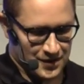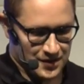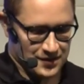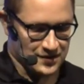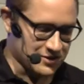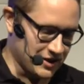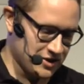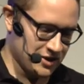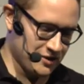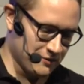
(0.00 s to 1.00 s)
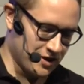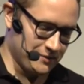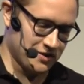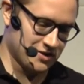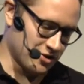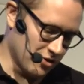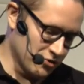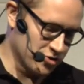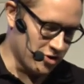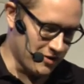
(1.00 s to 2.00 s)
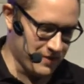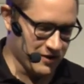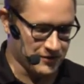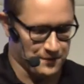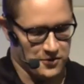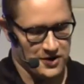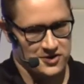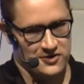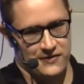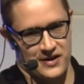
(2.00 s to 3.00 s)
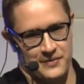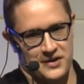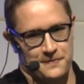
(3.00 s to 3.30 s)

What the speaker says: The staging environment is a close copy of the production environment,